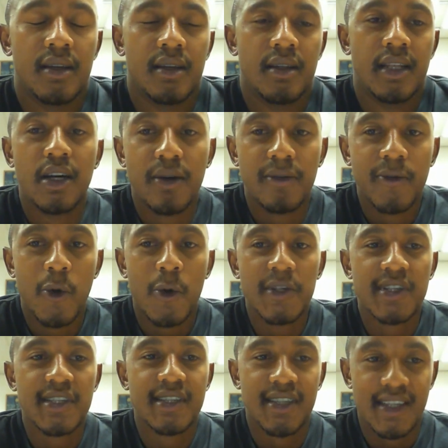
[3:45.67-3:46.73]
Now, of
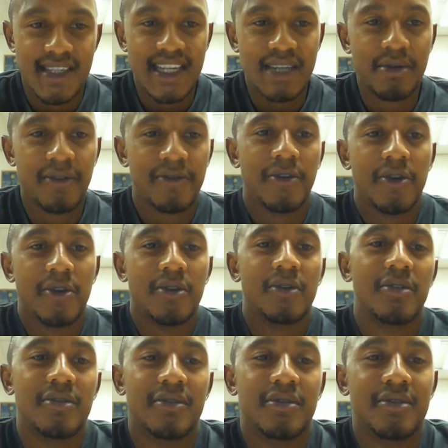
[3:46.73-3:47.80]
course, some of you
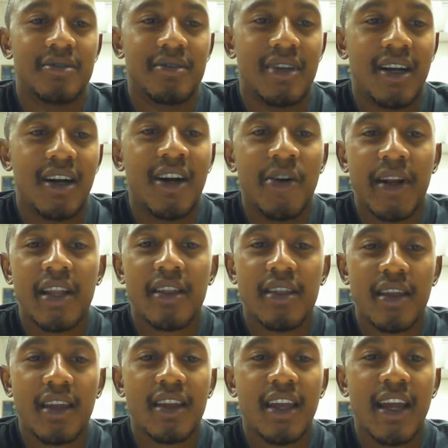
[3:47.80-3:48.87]
are already
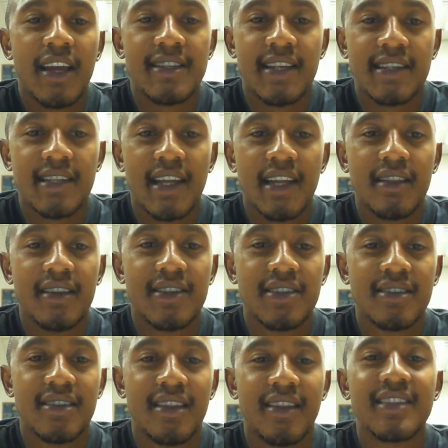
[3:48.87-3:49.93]
thinking as I say
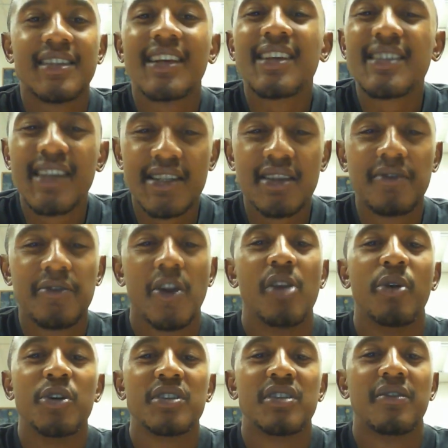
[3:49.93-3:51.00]
this, the success of your
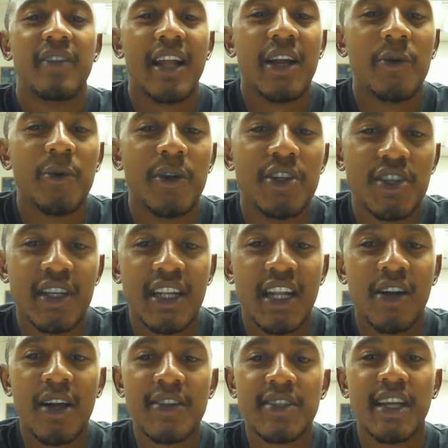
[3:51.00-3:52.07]
emotive language in
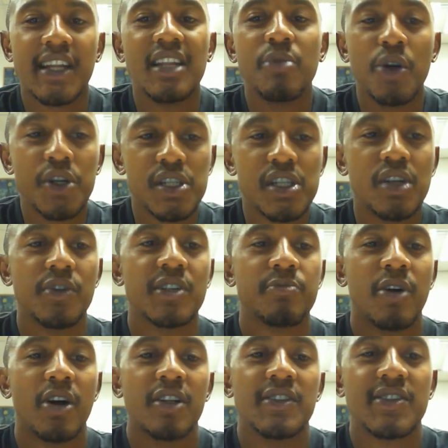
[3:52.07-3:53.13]
arousing an emotional
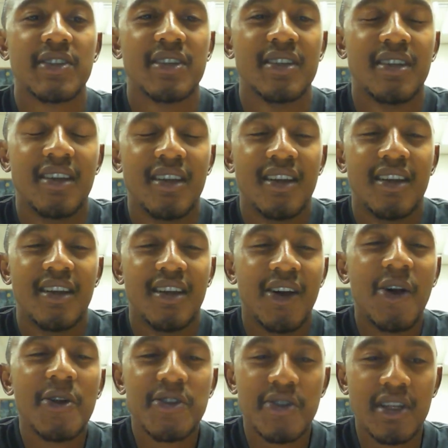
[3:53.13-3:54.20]
response
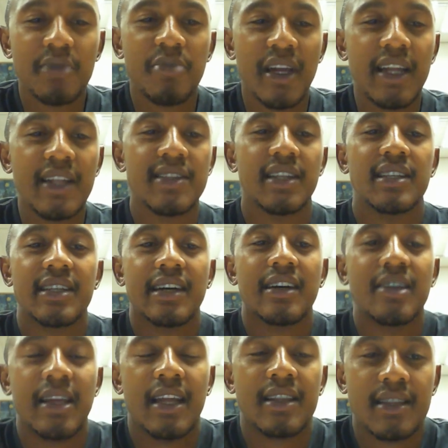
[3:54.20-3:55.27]
also depends at
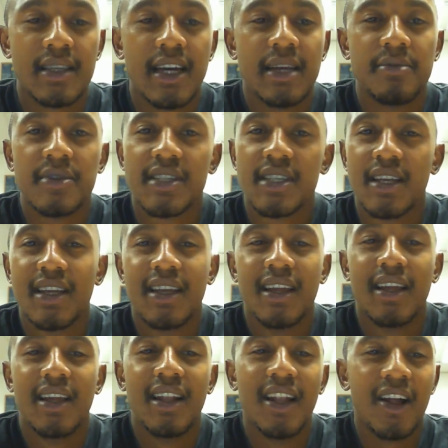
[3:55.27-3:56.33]
times
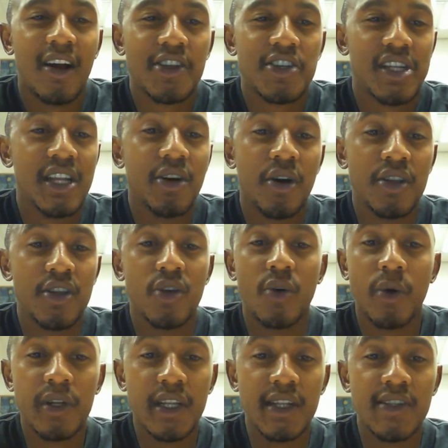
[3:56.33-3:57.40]
largely on your
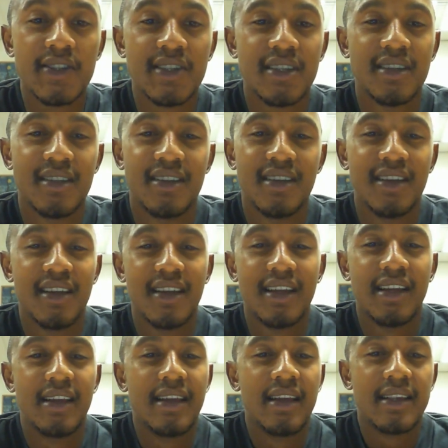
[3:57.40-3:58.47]
audience.
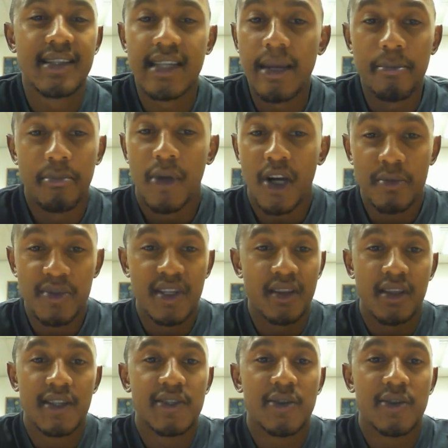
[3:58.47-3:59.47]
Some moms in this